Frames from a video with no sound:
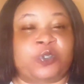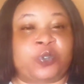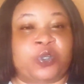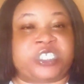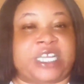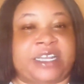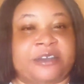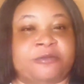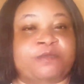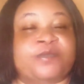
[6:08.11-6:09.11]
to your
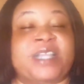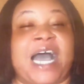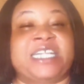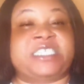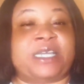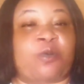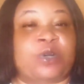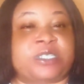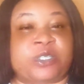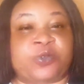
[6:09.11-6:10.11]
channel and check
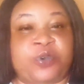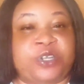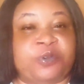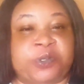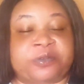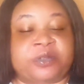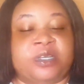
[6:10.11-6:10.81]
what is going on